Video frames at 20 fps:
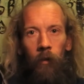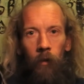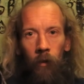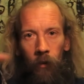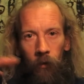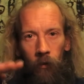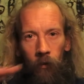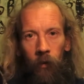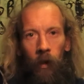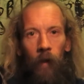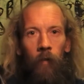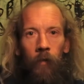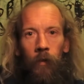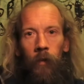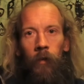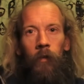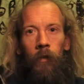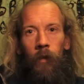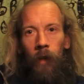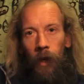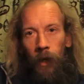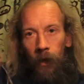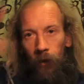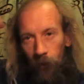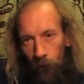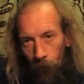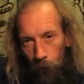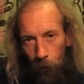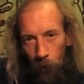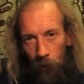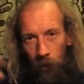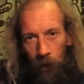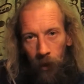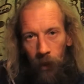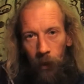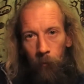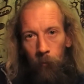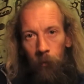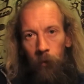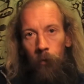the seven stages with
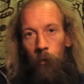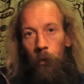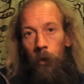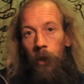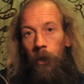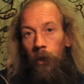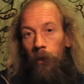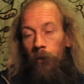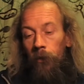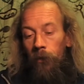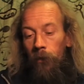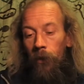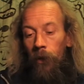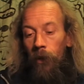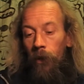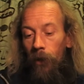the in-betweens,